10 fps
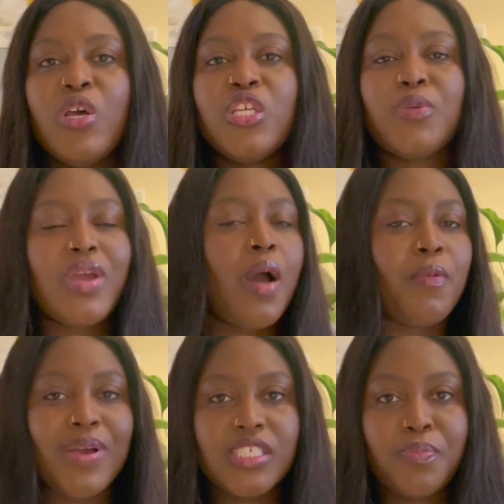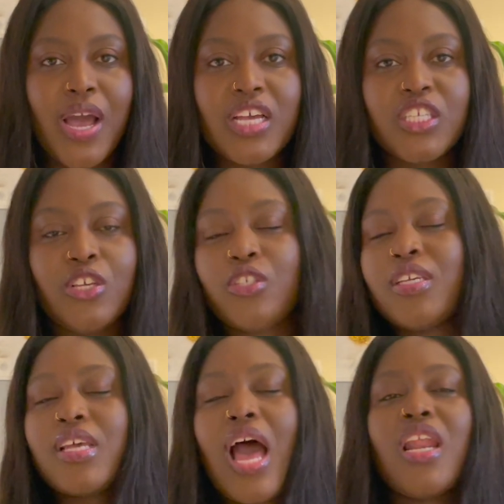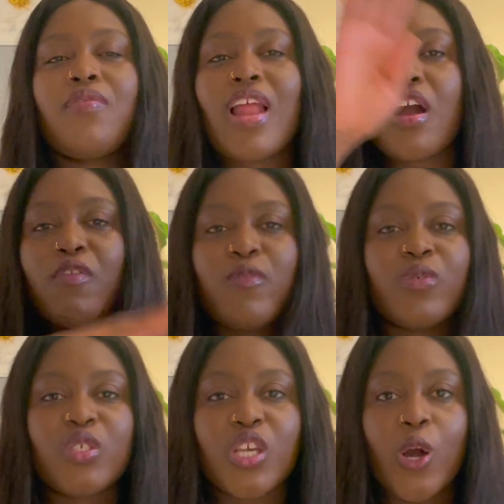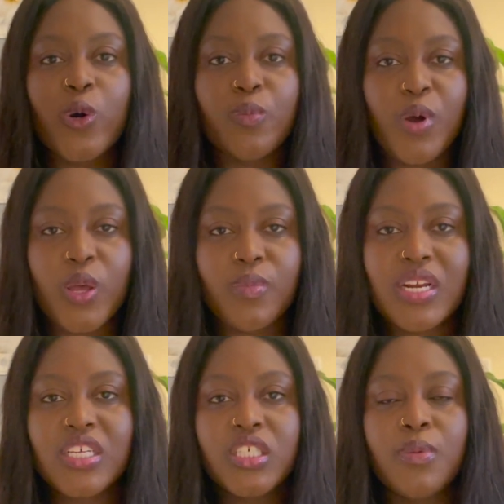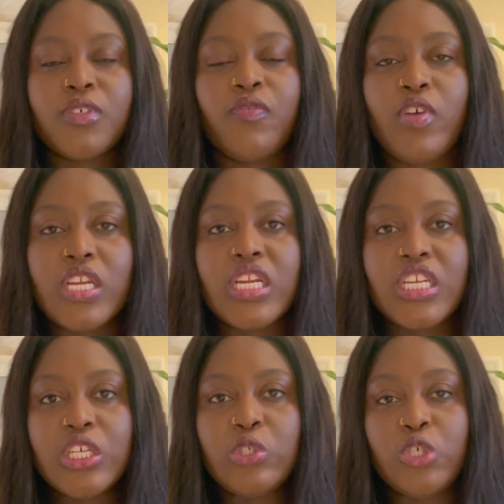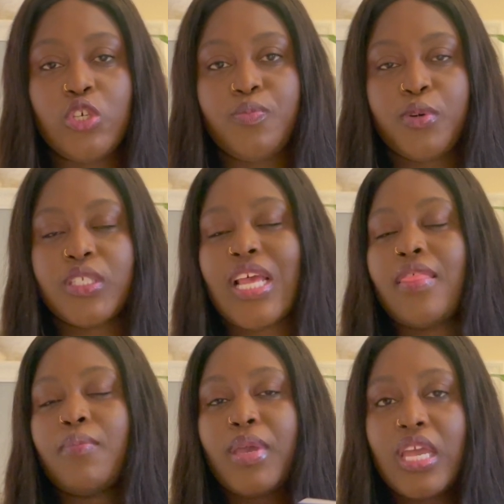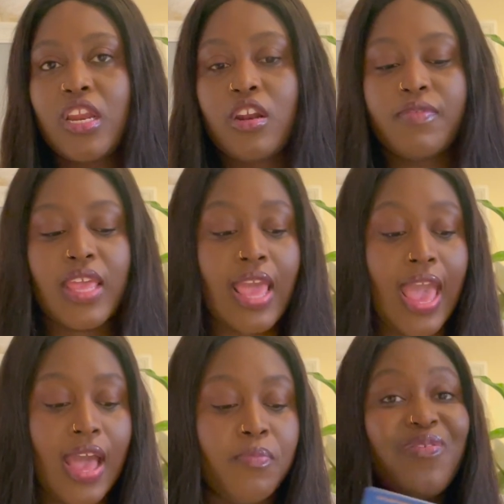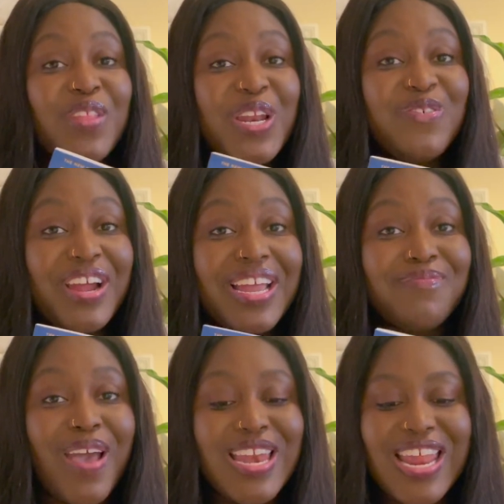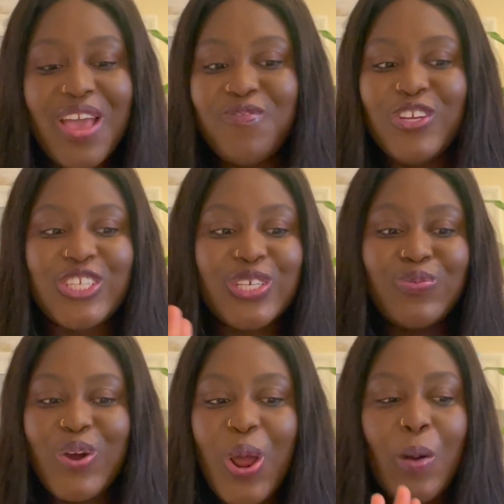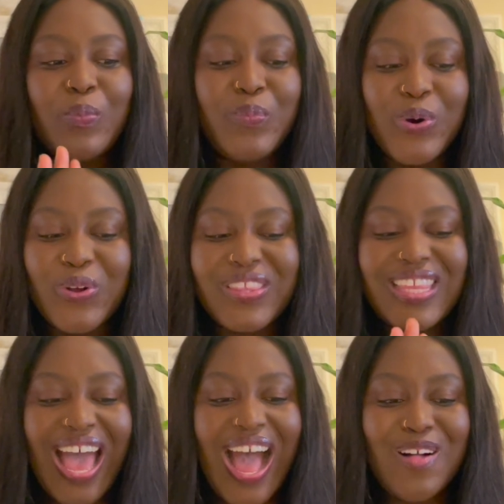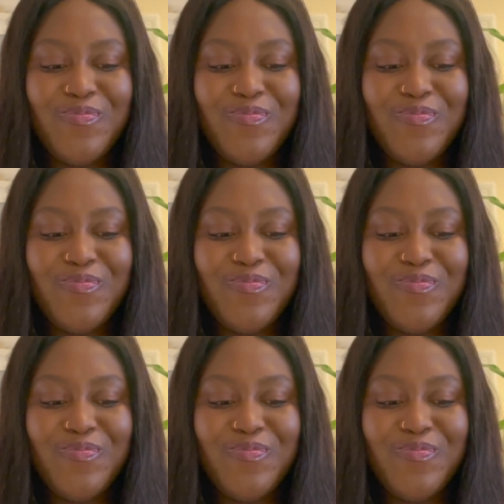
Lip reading: to become a better person? So it's kind of like a full circle moment in terms of reading these two books at the beginning of the year. Definitely recommend it if you just want a book that